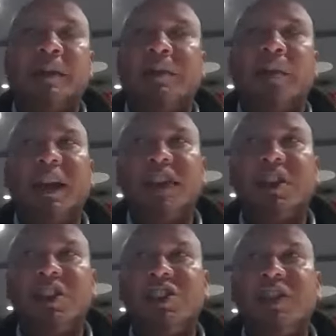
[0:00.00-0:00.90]
point it's
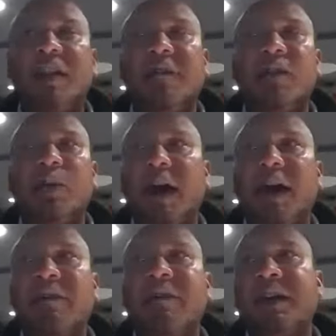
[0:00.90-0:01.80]
on shelf, you
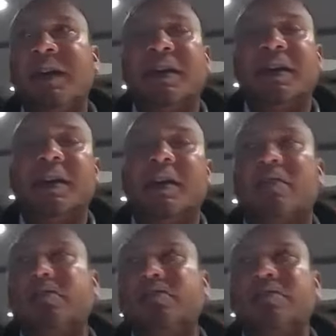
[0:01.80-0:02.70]
have,
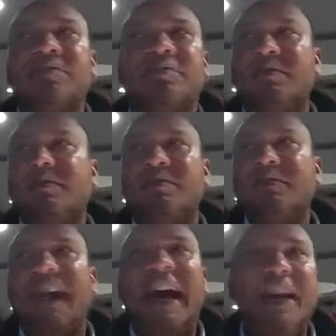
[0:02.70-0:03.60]

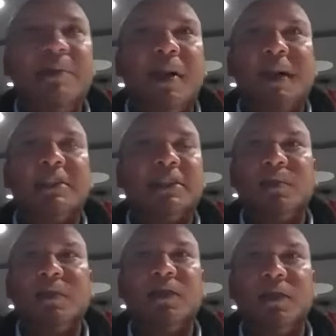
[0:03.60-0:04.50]
9 months to
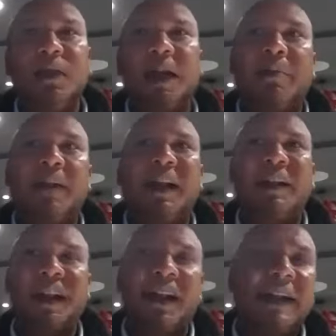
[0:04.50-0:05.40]
move through that
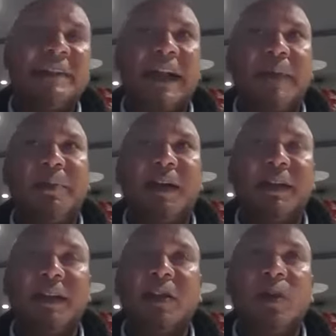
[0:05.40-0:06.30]
product. A lot of time,
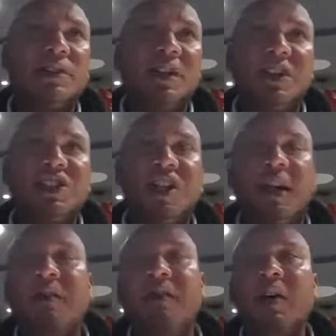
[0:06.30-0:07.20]
product that goes on the
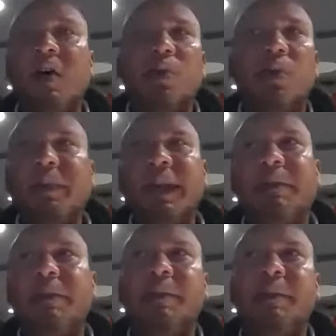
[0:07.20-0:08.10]
shelf will be
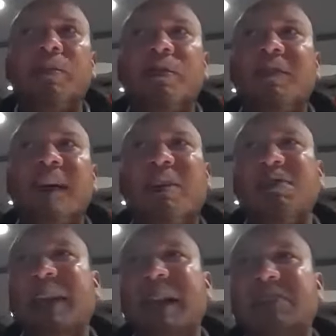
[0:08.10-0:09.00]
able to be moved
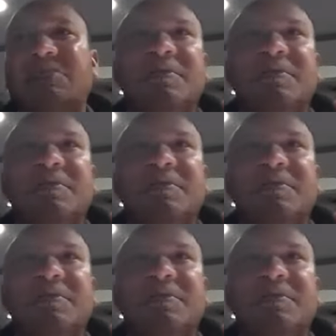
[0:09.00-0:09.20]
out in